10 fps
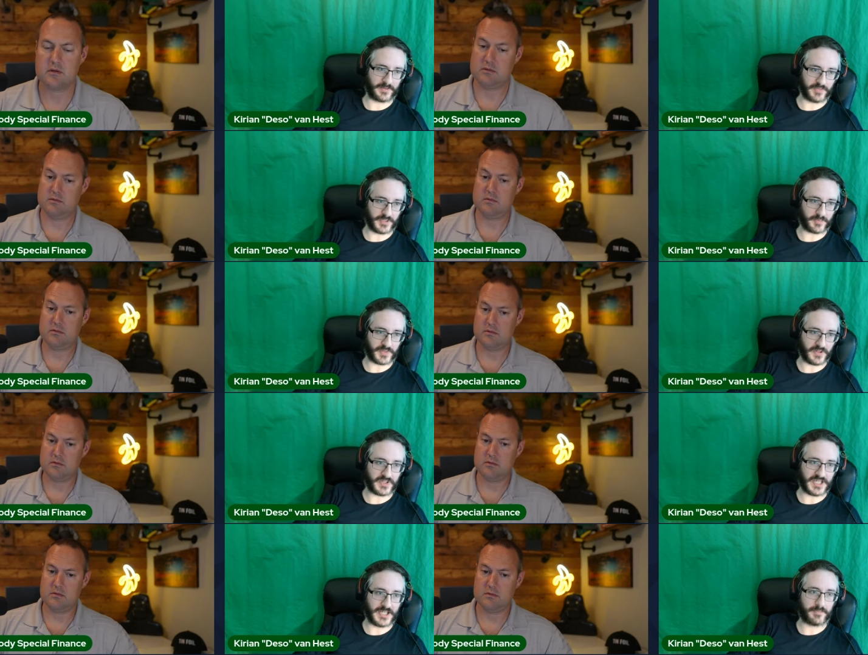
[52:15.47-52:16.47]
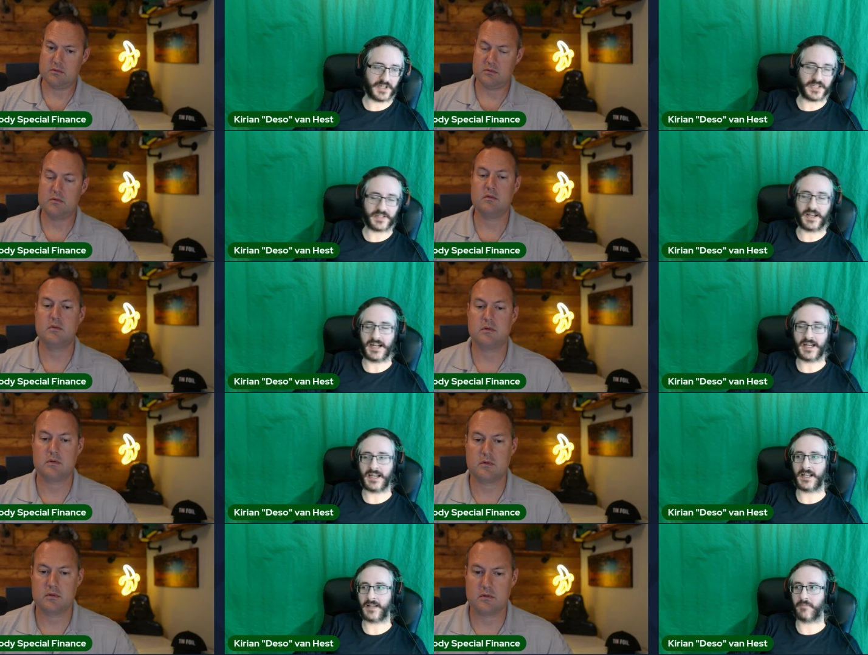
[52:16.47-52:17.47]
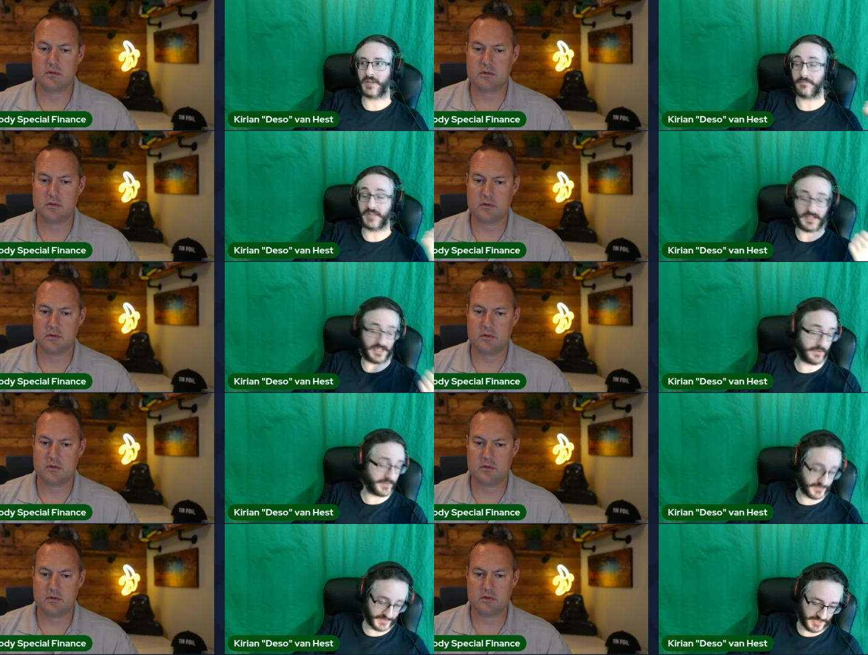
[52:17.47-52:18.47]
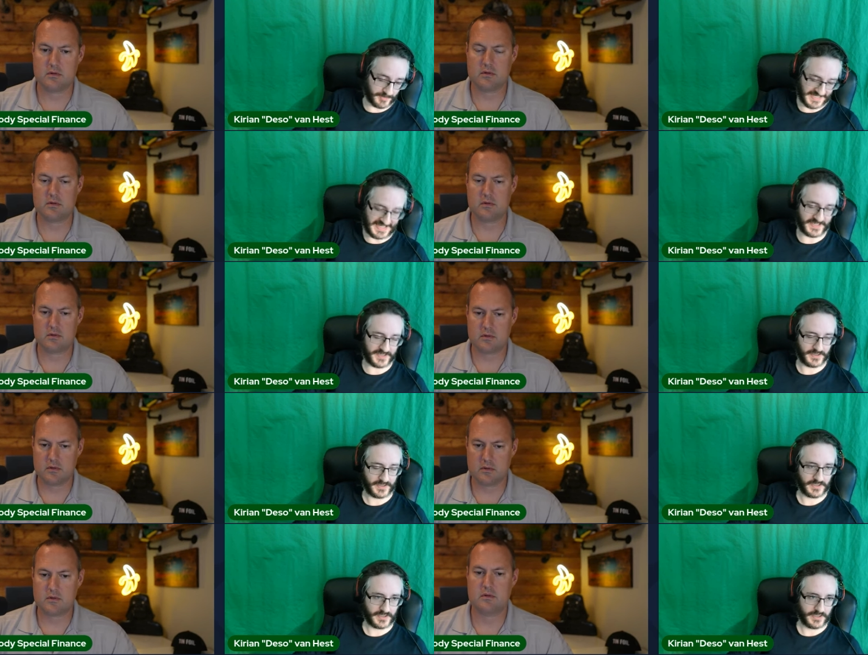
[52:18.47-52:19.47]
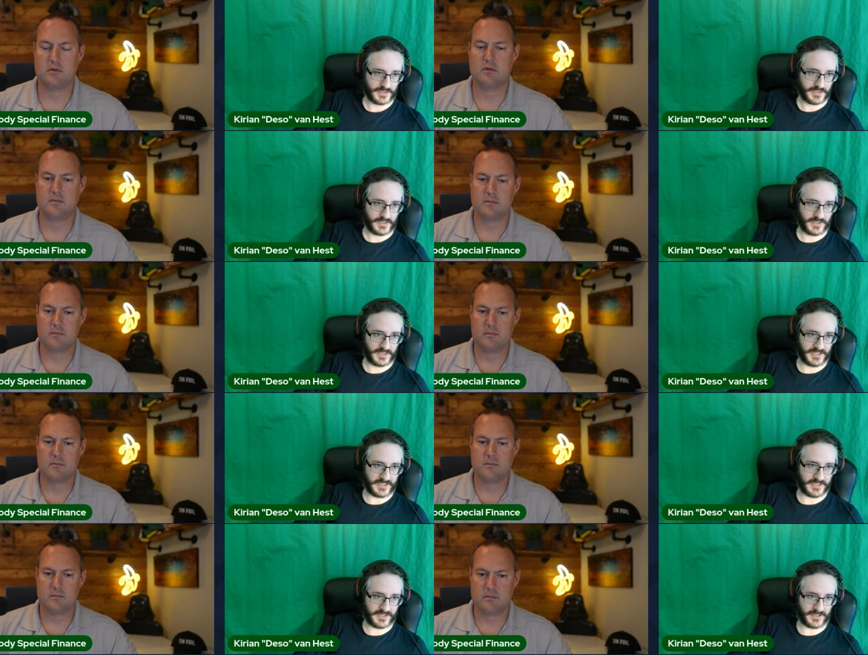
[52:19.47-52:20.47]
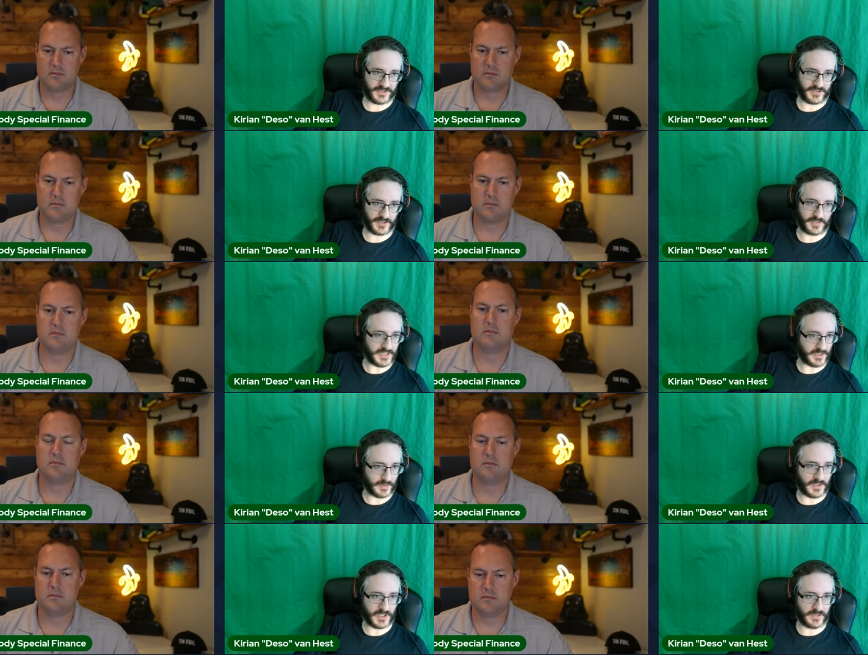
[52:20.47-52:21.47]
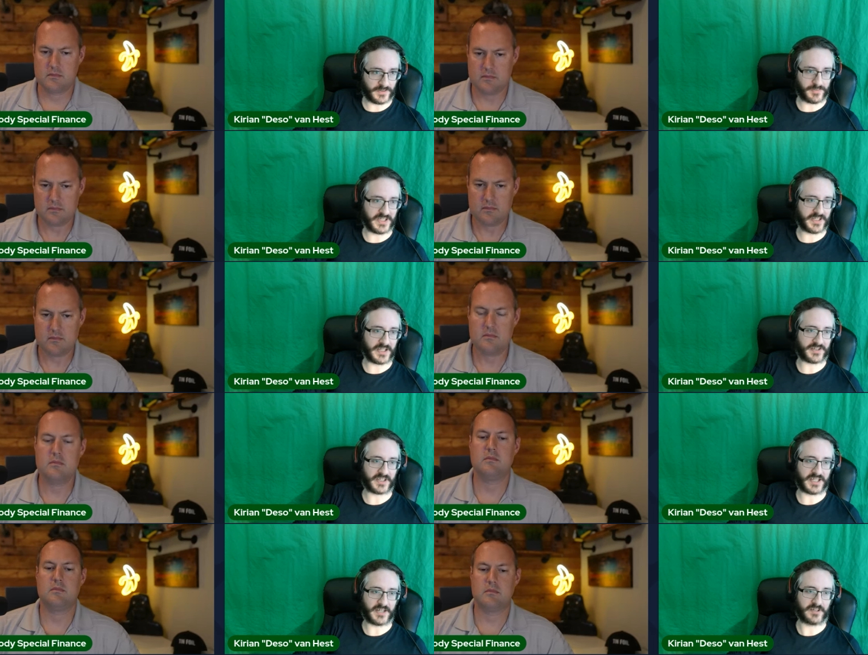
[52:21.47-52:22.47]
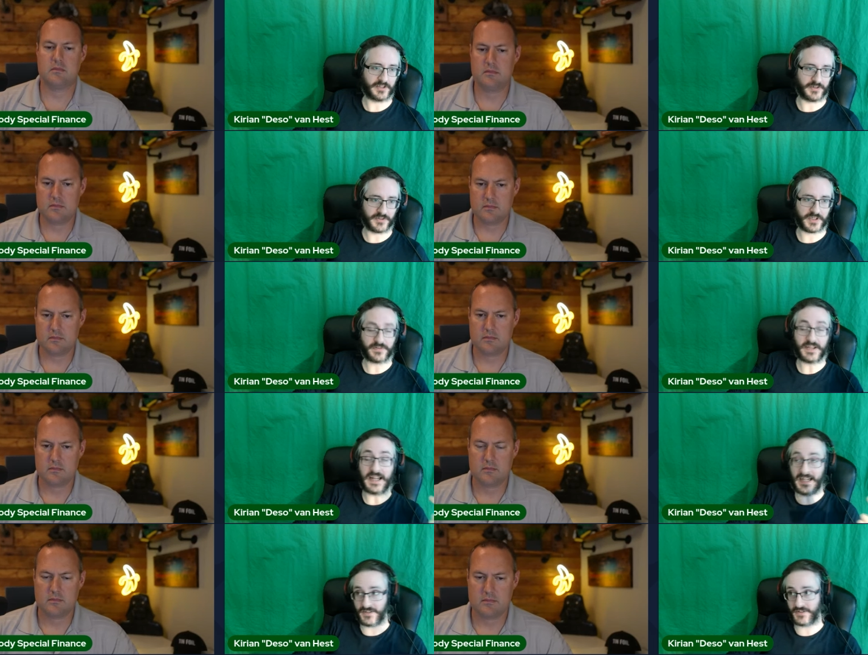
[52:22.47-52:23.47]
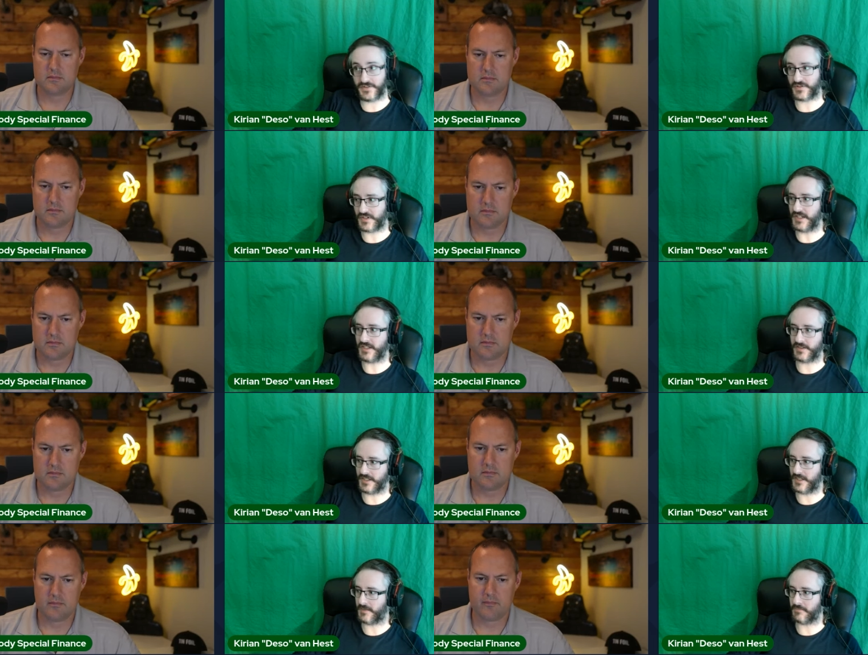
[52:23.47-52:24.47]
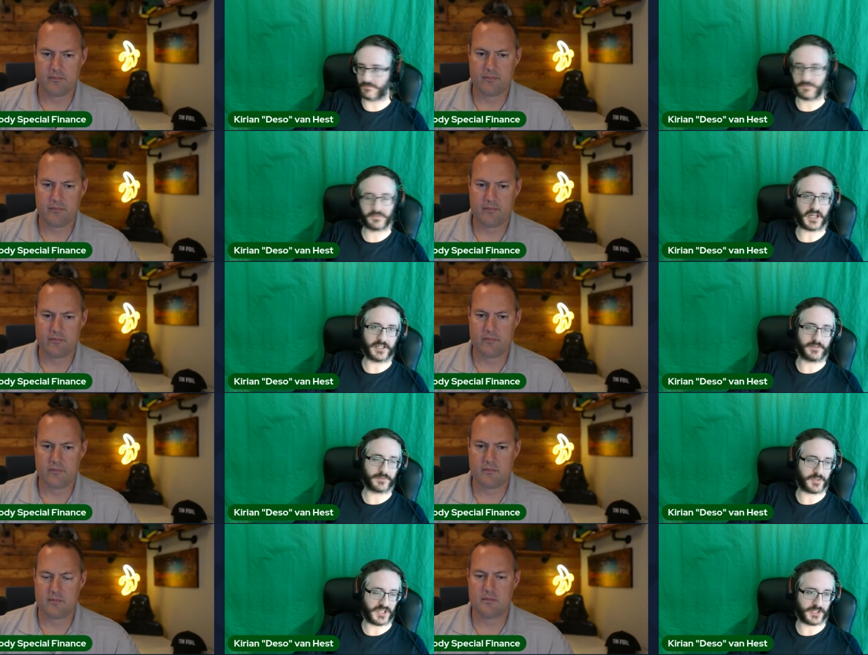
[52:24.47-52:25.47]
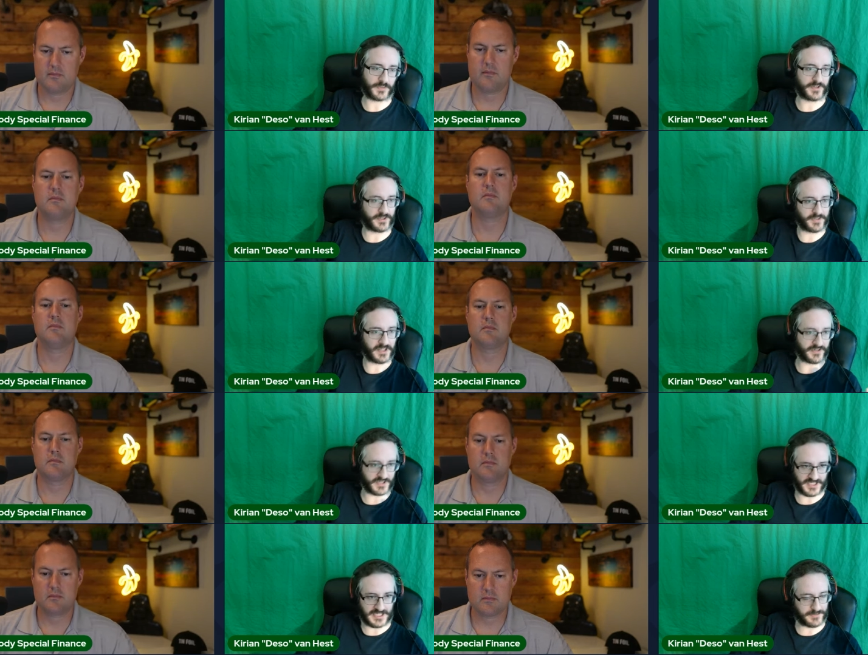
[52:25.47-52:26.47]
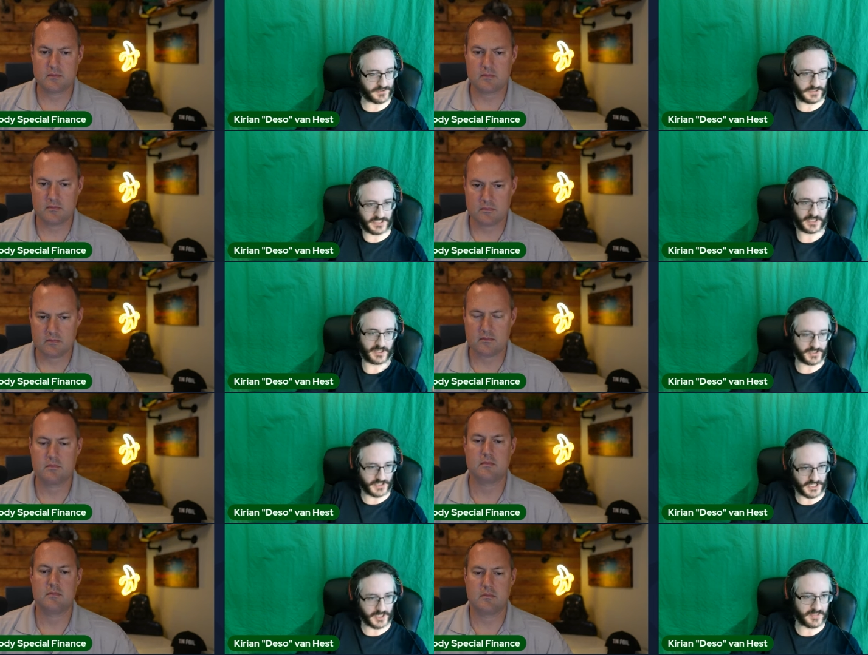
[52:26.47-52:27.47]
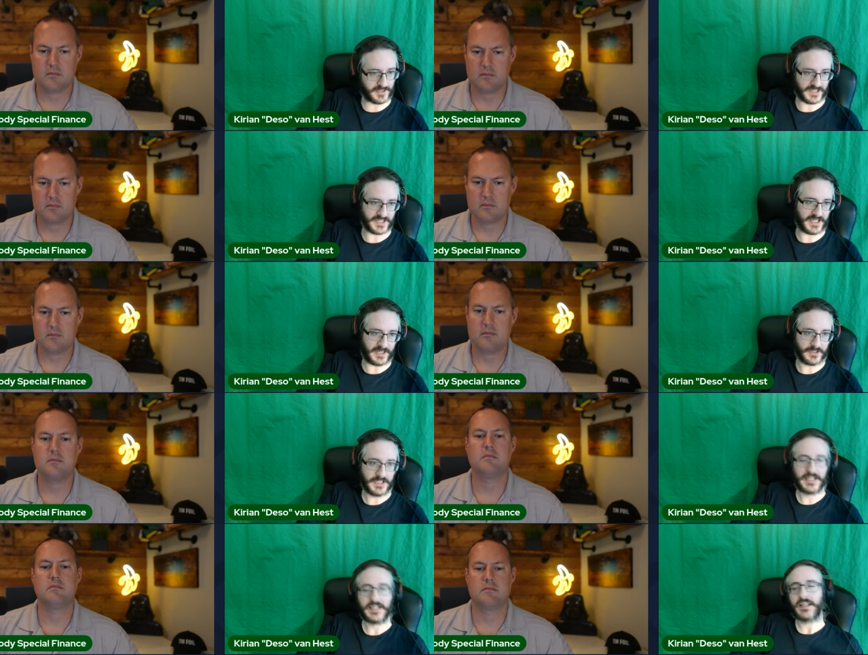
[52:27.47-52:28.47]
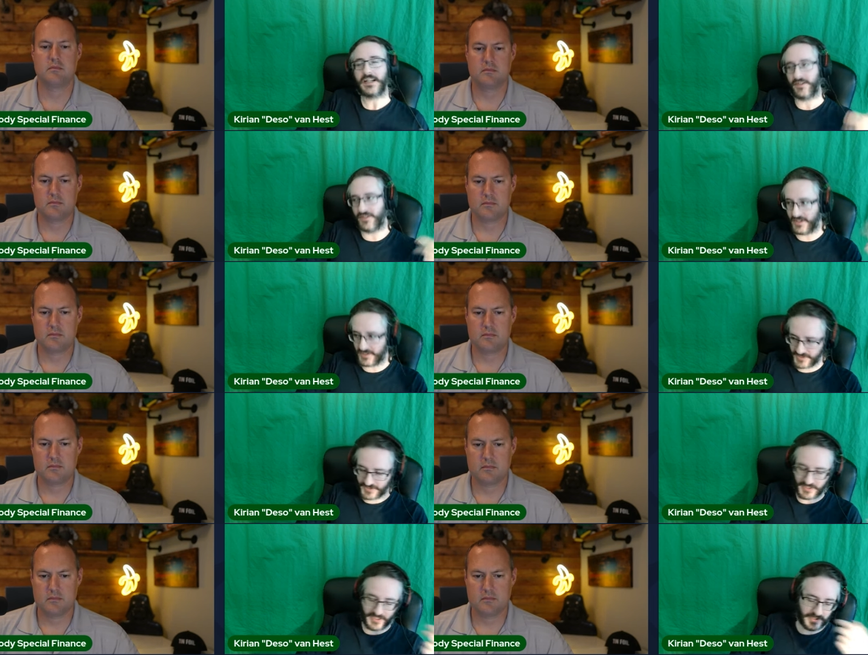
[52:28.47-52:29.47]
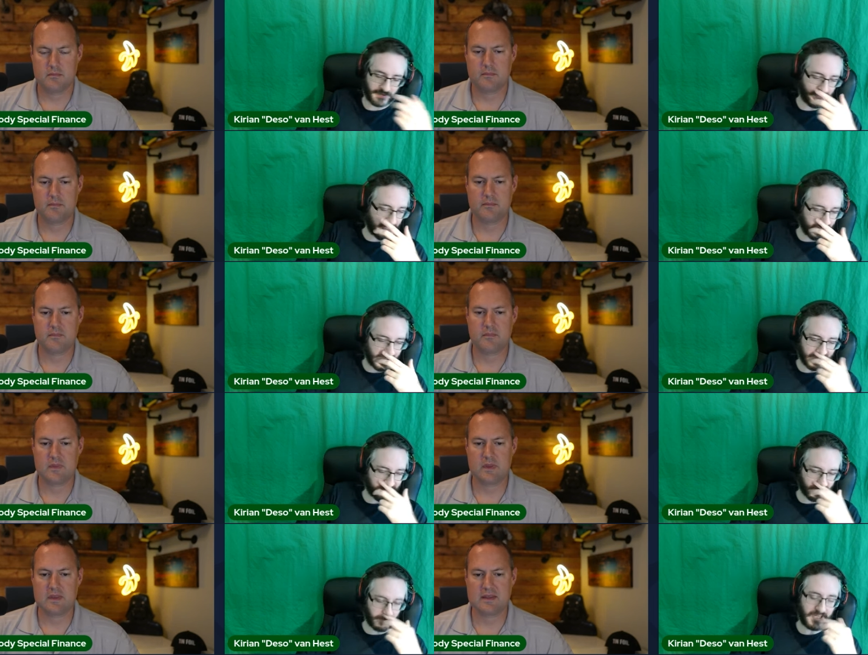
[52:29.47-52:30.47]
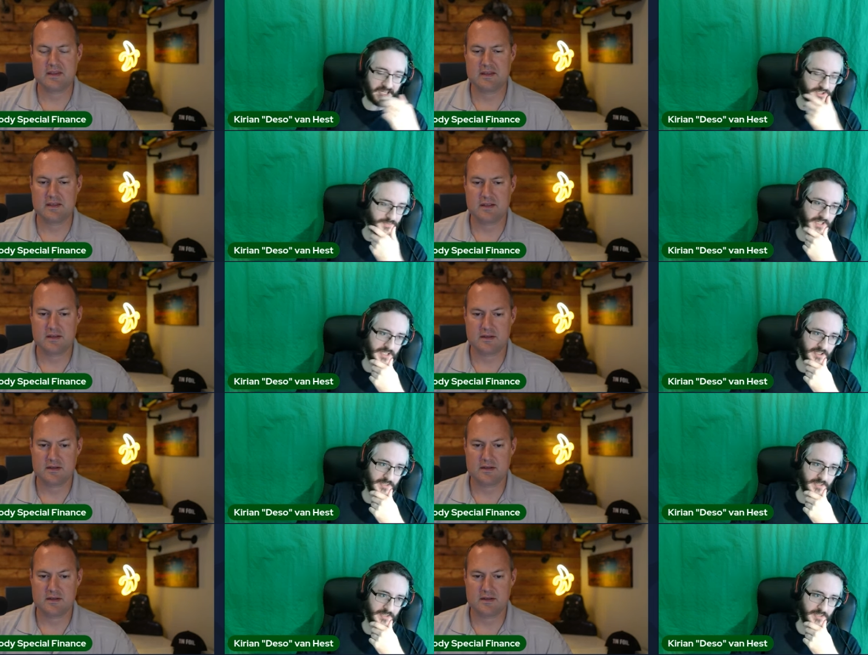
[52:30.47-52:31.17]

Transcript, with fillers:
Speaker 1: build a prototype, but I, uh, my health is really bad uh, so I've got long COVID many days. I can't really do stuff. And I am kind of obsessed with something else I absolutely cannot talk about right now. And there's the thing that Thomas, my uh,